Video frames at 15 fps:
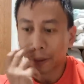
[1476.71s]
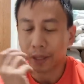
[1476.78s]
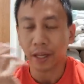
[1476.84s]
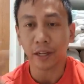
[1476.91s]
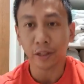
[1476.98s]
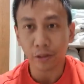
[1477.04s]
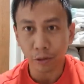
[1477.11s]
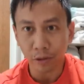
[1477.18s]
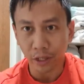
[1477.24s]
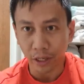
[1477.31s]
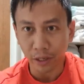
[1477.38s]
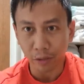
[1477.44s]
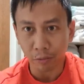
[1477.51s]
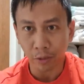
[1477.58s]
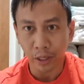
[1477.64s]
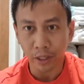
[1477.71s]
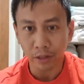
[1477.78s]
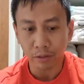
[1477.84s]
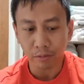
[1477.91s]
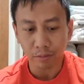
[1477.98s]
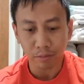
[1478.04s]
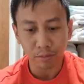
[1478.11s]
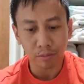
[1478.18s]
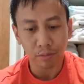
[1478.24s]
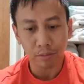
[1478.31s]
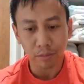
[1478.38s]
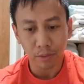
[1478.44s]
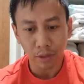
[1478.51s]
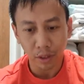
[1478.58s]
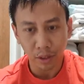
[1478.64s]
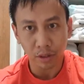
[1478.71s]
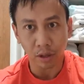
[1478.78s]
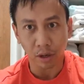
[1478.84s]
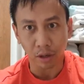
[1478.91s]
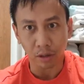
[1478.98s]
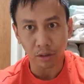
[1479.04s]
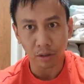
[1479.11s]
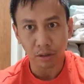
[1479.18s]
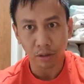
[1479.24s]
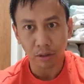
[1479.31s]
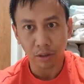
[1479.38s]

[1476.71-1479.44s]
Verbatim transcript: Getting their diet right is hard.